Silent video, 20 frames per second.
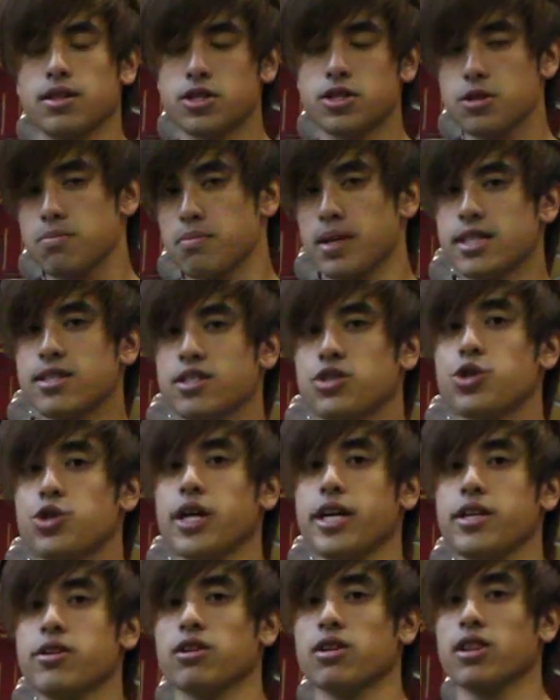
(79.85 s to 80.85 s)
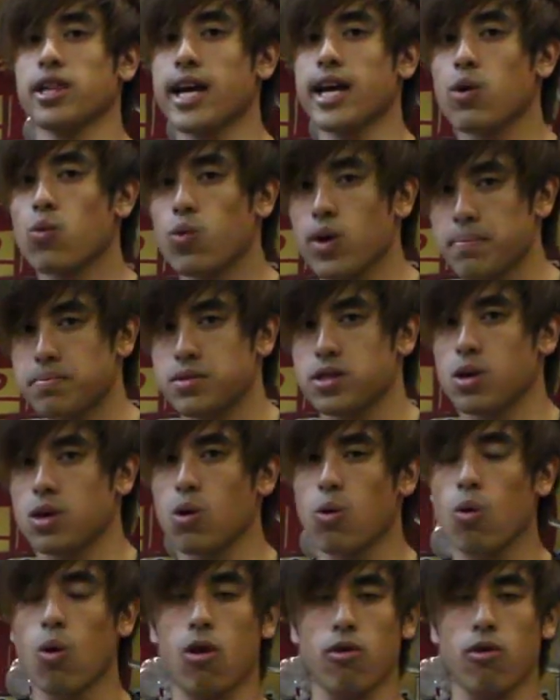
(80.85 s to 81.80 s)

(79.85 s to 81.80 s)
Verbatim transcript: This is meant to train your leg whip to go